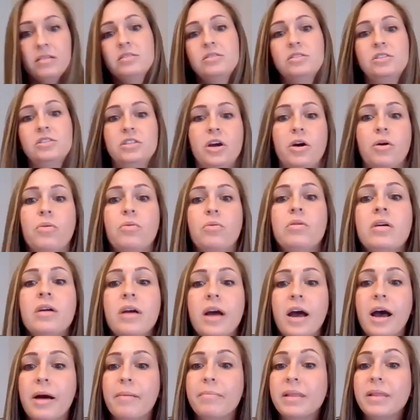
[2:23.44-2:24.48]
So
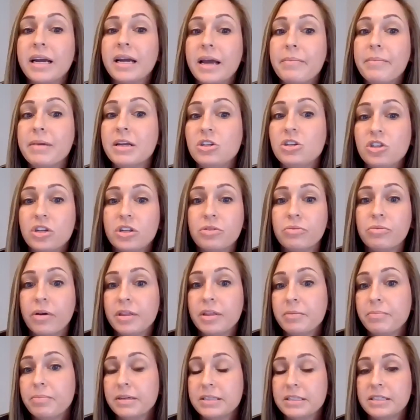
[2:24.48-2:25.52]
like I mentioned throughout the
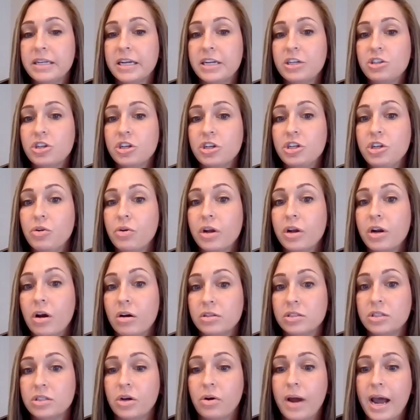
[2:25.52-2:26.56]
presentation, you can
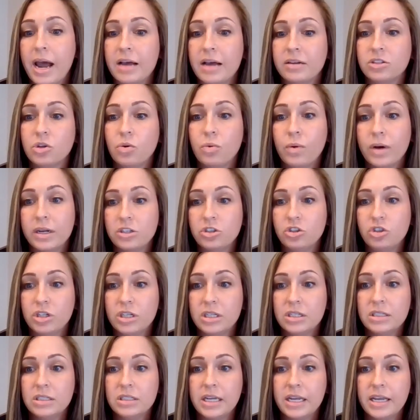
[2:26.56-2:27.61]
also ask
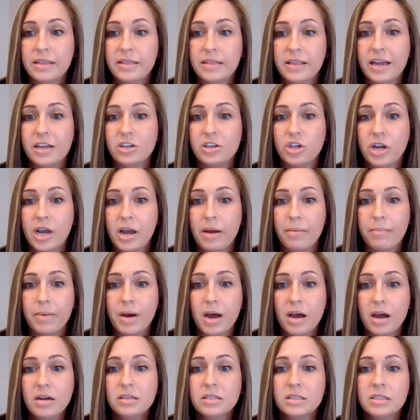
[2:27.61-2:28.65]
questions in that chat
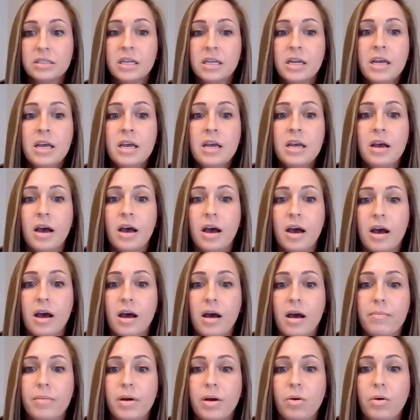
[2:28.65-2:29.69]
box.
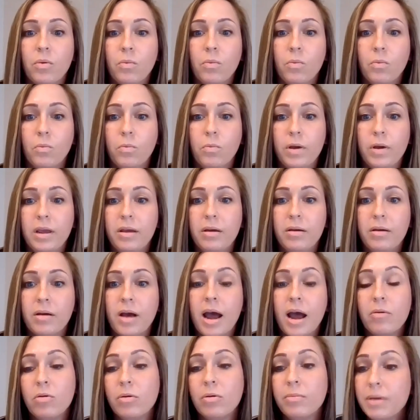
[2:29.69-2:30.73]
I
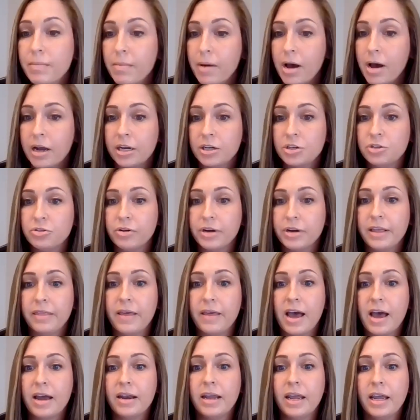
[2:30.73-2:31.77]
will be monitoring
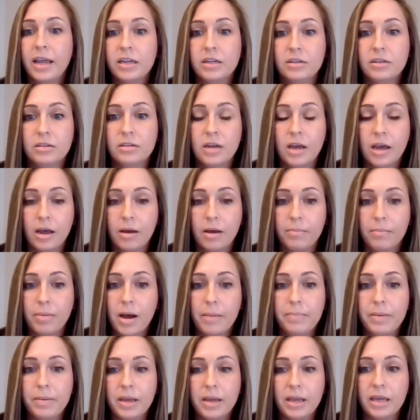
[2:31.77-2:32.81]
that and
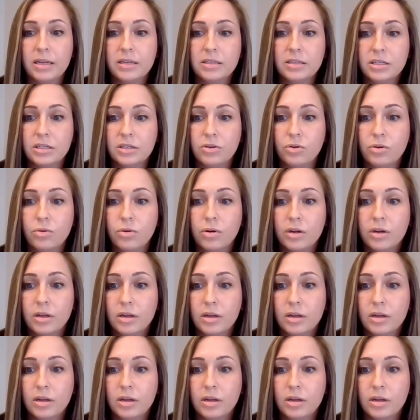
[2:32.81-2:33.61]
popping in to